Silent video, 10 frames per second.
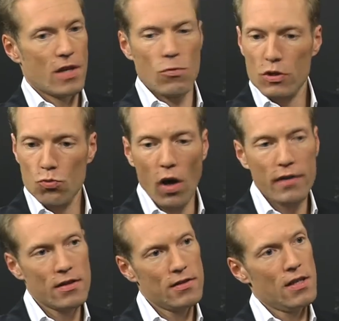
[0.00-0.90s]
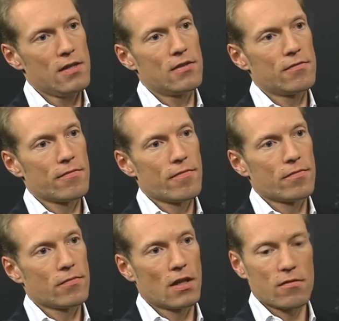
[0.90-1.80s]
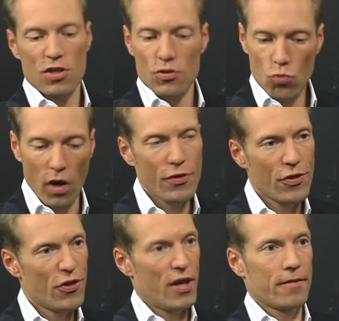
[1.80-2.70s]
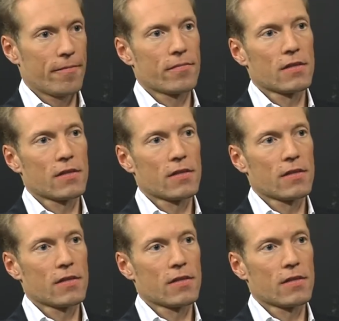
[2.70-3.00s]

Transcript: It was one disease, just one thing.